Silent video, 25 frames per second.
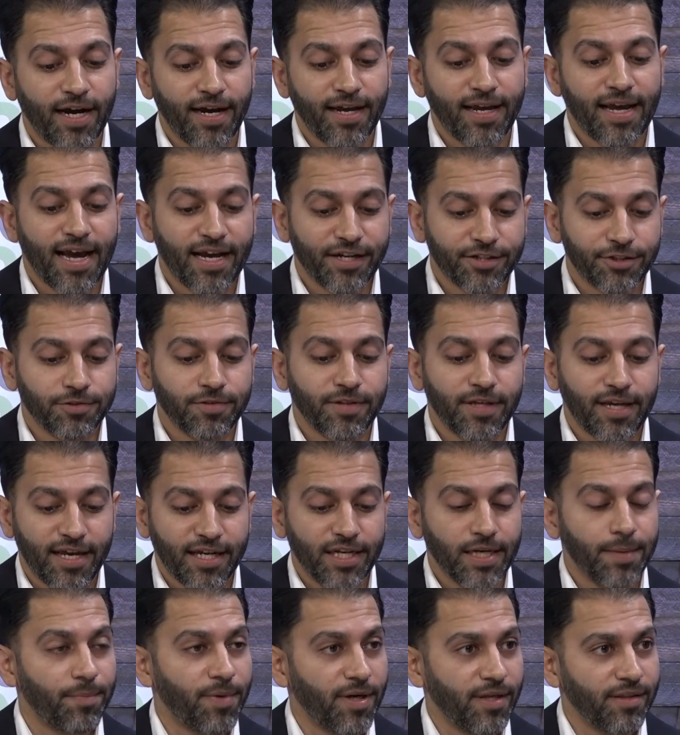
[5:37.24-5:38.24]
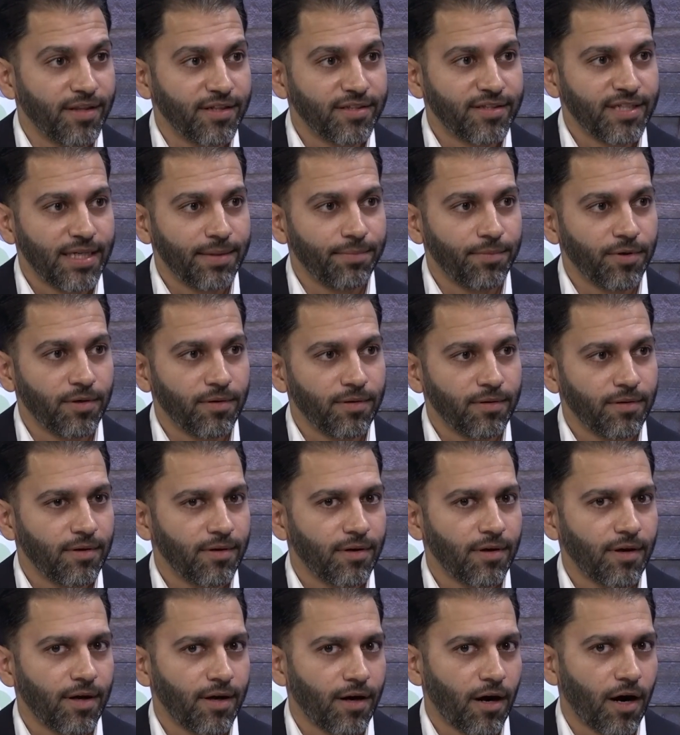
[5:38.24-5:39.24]
actually end up on the table,
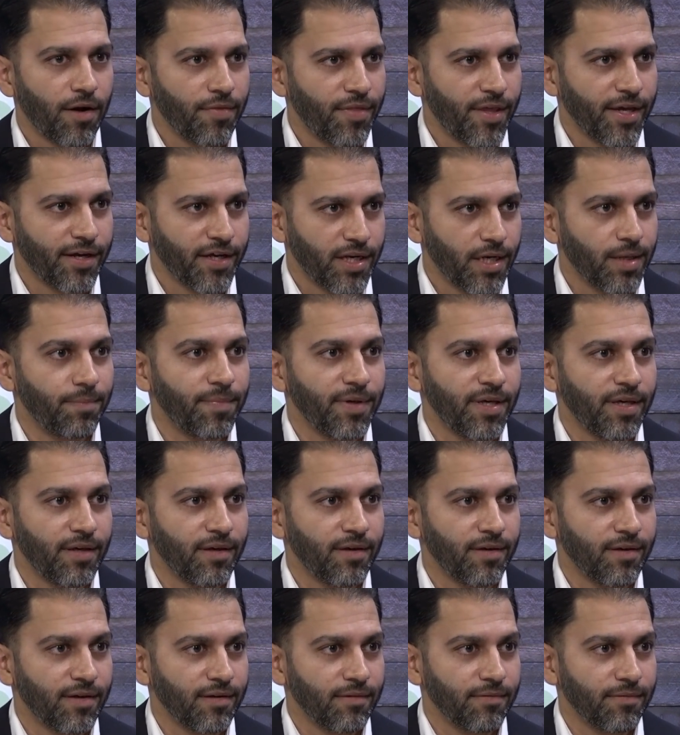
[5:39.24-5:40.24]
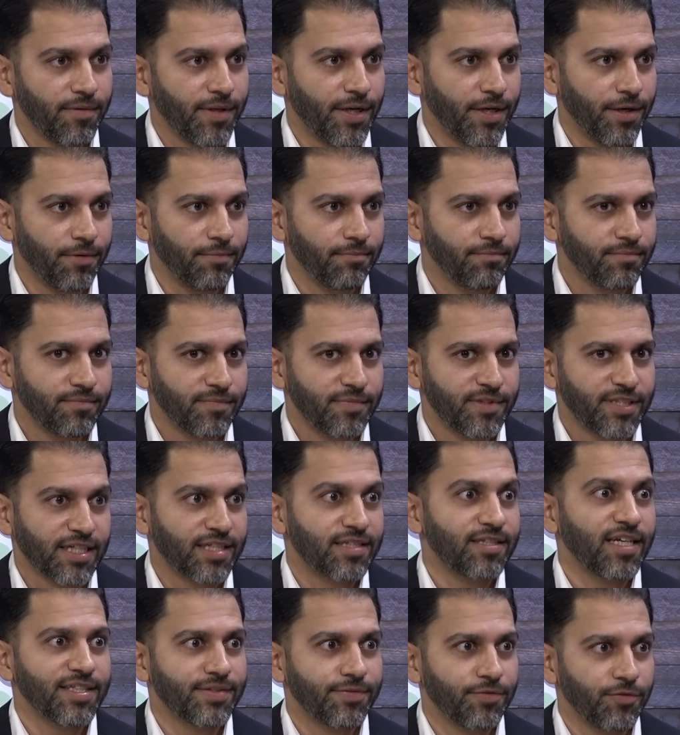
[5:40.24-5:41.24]
are they going to be,
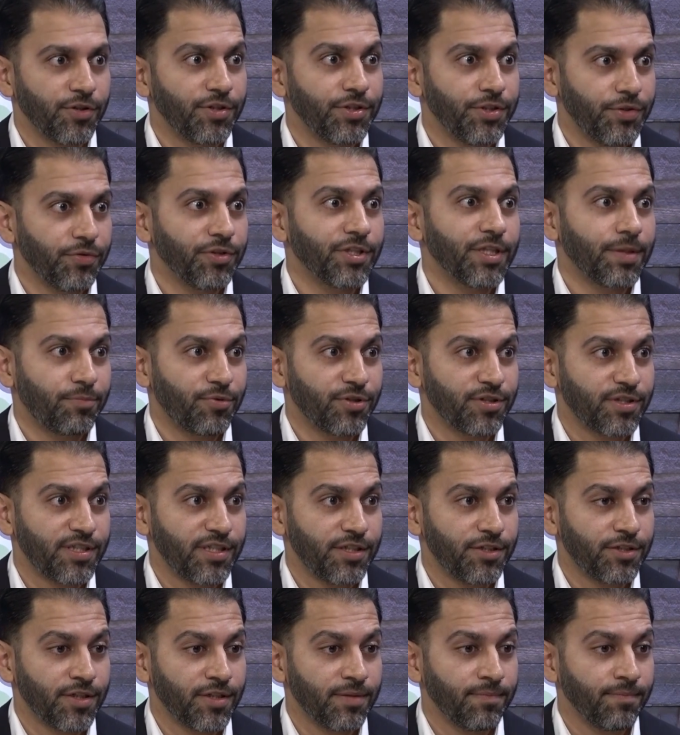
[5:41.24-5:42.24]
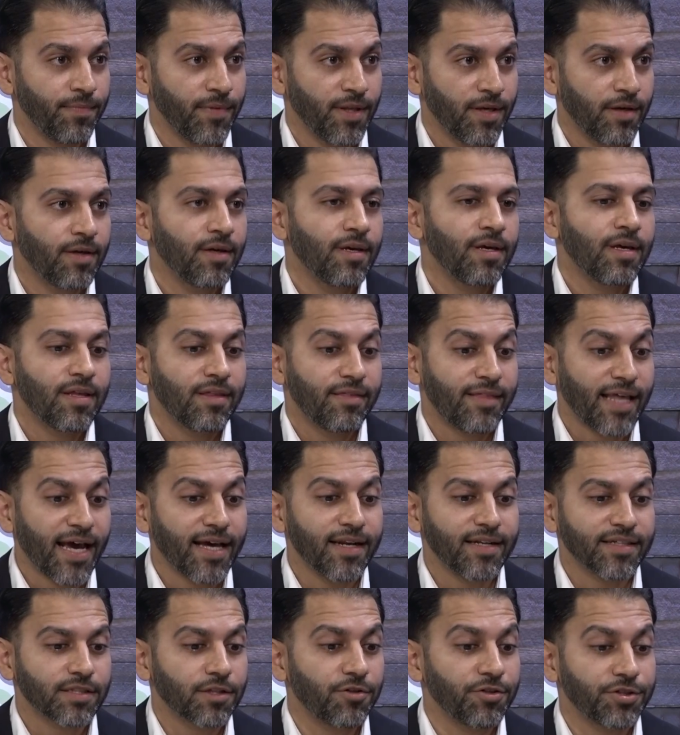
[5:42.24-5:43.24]
successful in doing the procedure?
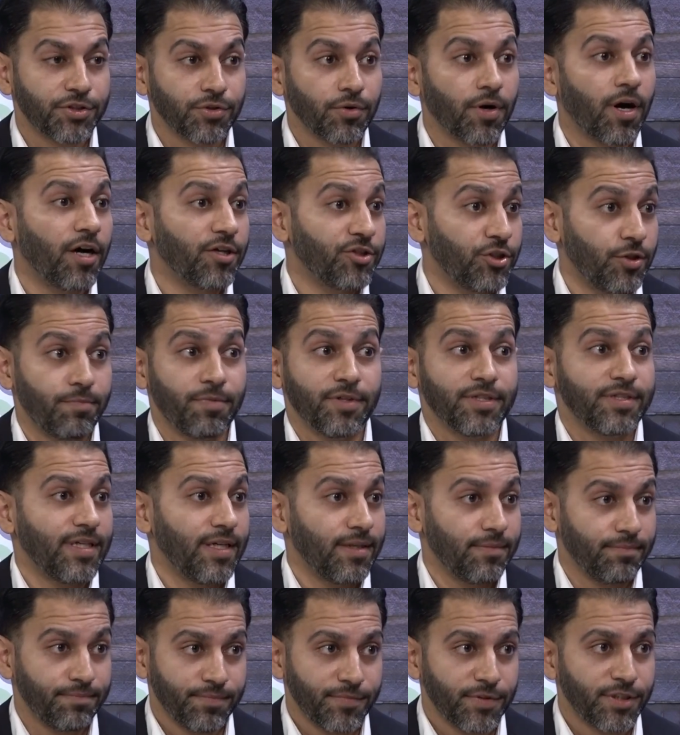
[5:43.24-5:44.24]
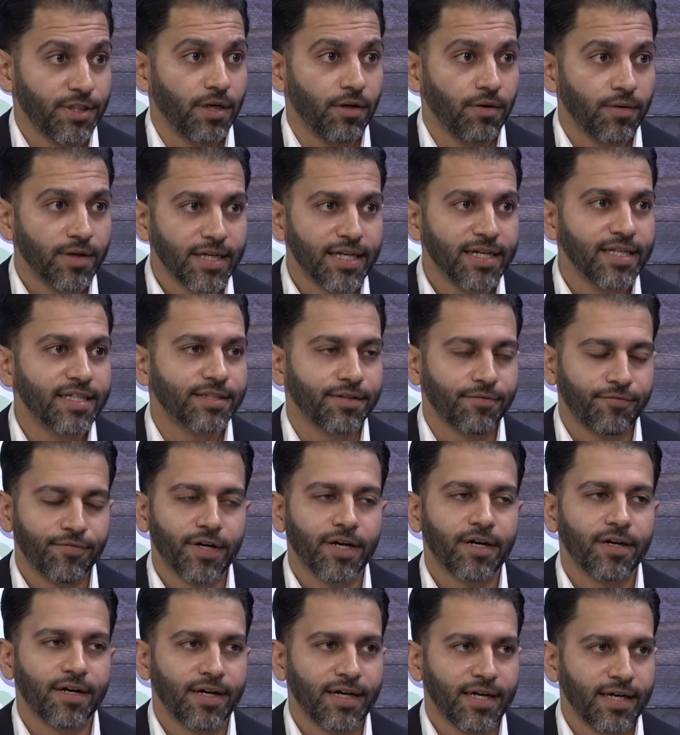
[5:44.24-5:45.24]
That is close to 100%. So it is a
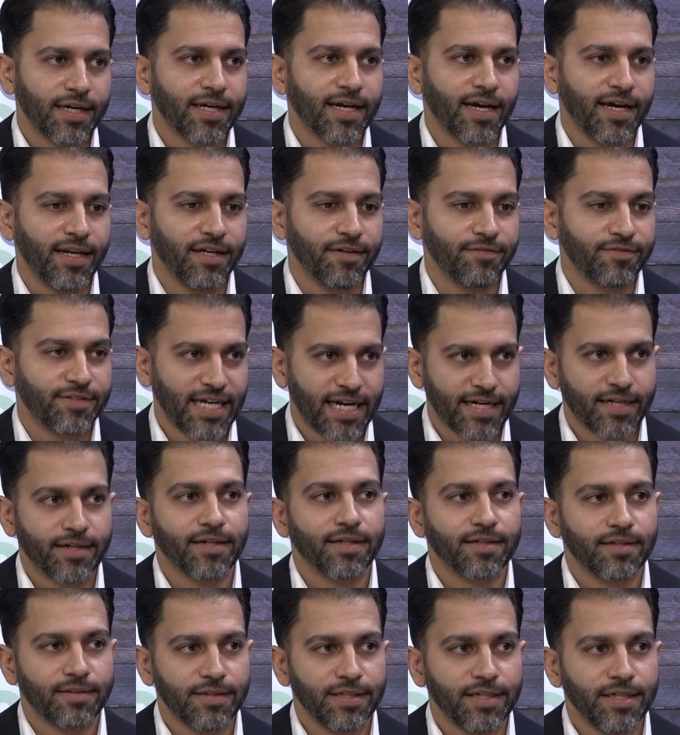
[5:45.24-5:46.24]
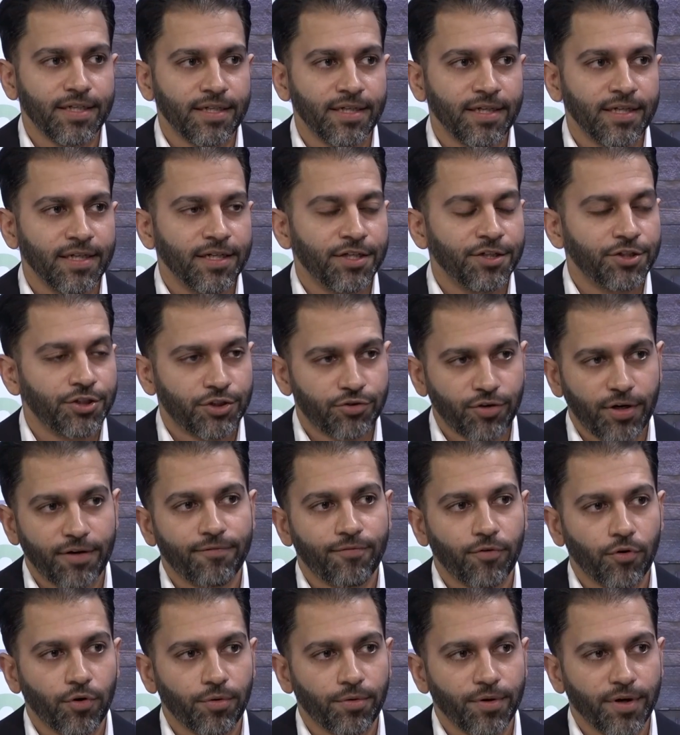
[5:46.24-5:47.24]
very kind of technically
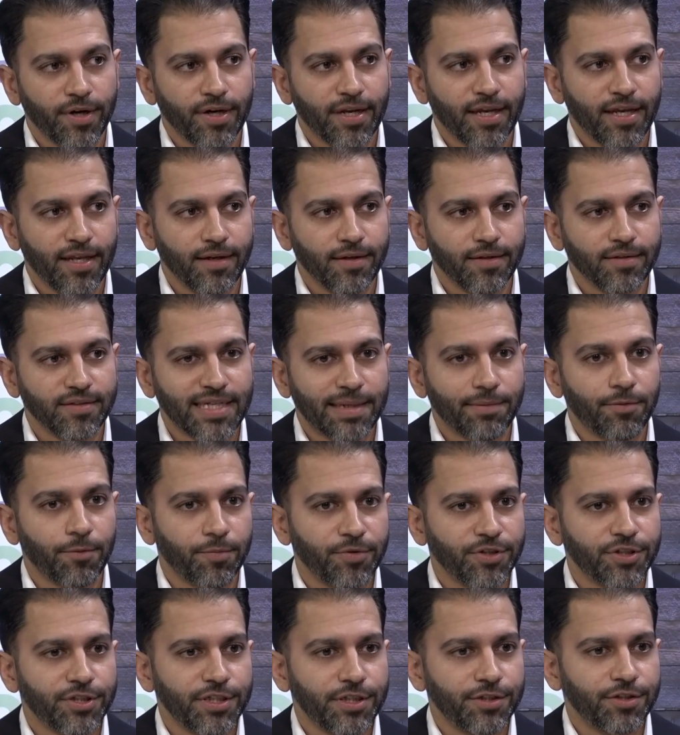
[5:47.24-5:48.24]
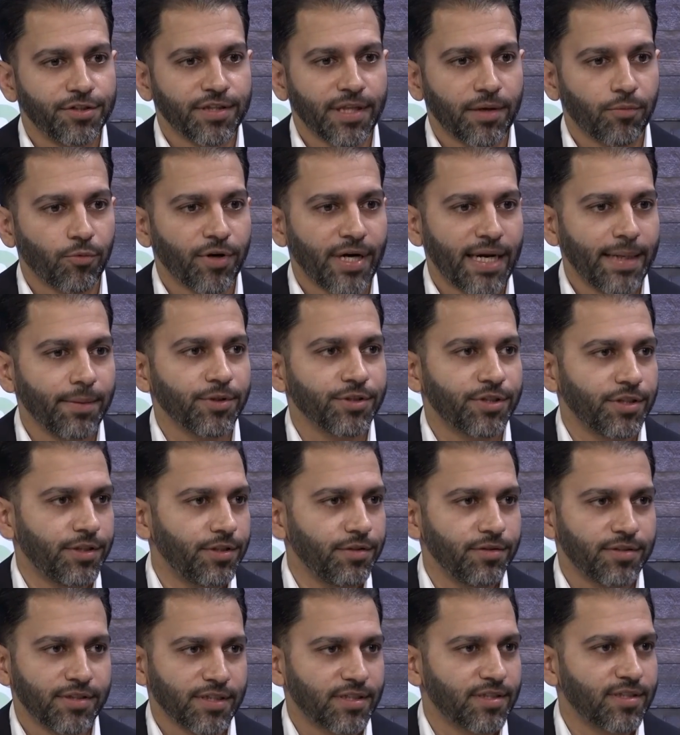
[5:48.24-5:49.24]
straightforward and type of procedure that we're able to
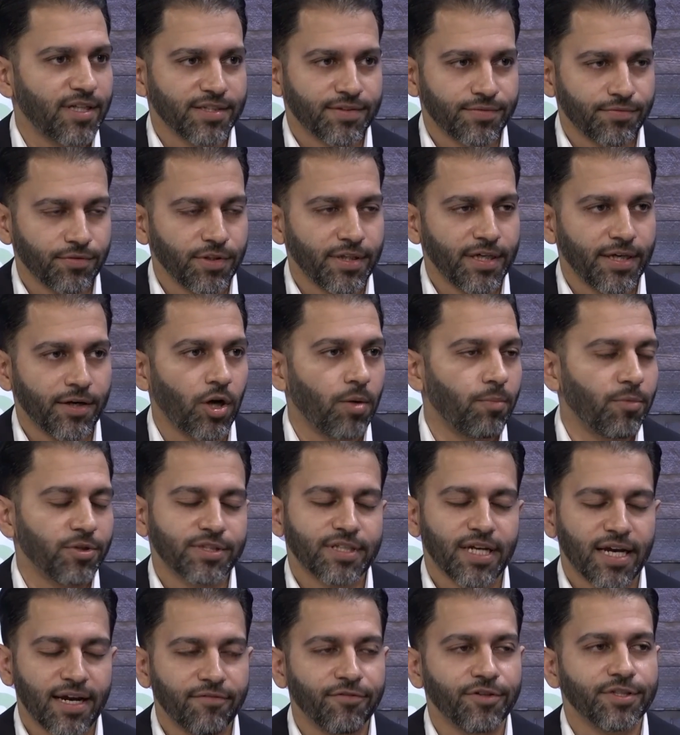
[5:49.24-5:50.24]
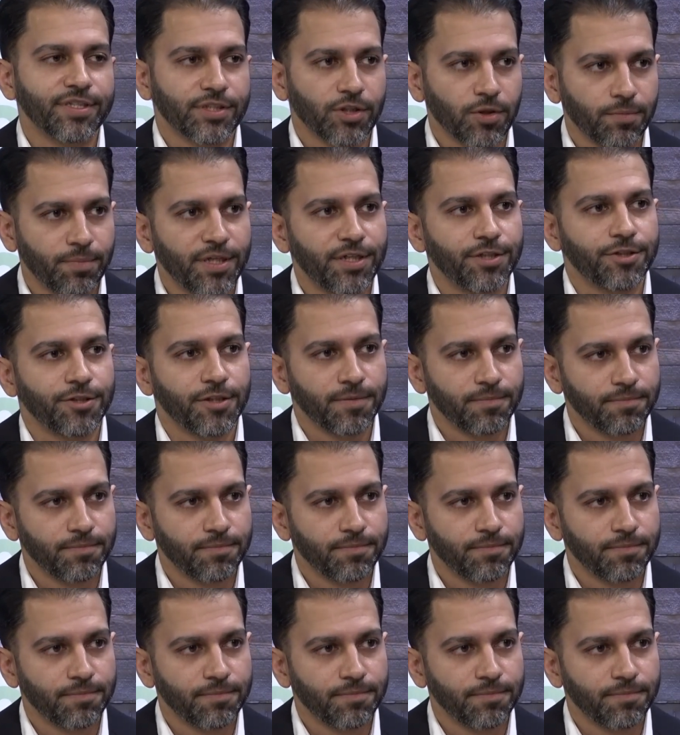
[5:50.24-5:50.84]
do successfully in almost every single patient.